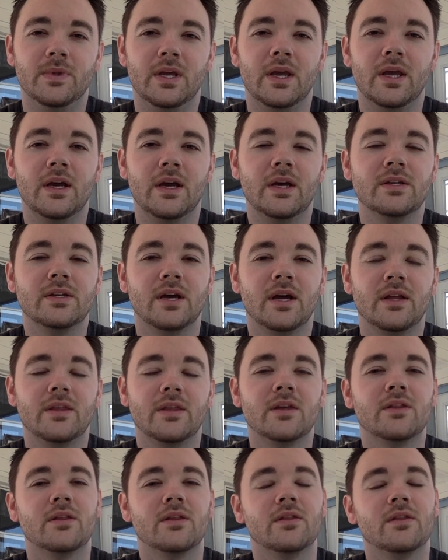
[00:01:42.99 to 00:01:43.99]
and I
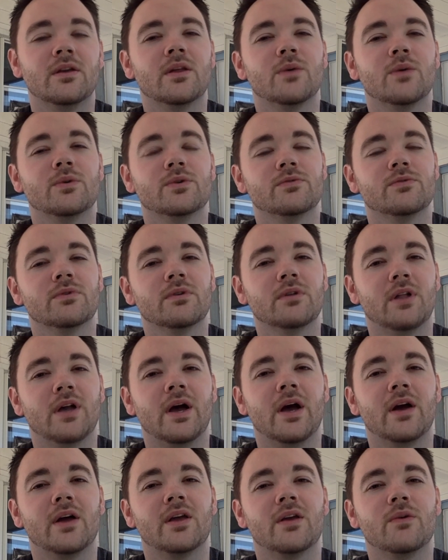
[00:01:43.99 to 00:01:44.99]
think the thing that was really
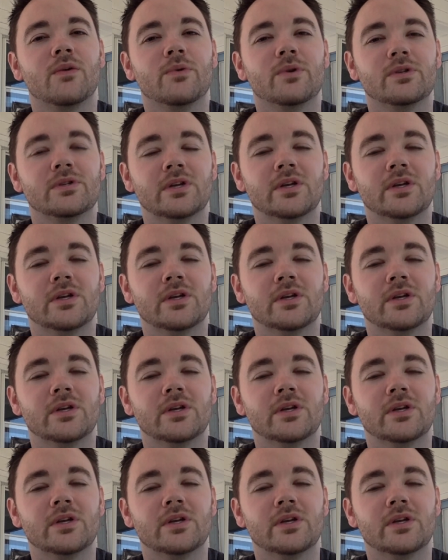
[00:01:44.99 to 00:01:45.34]
lacking was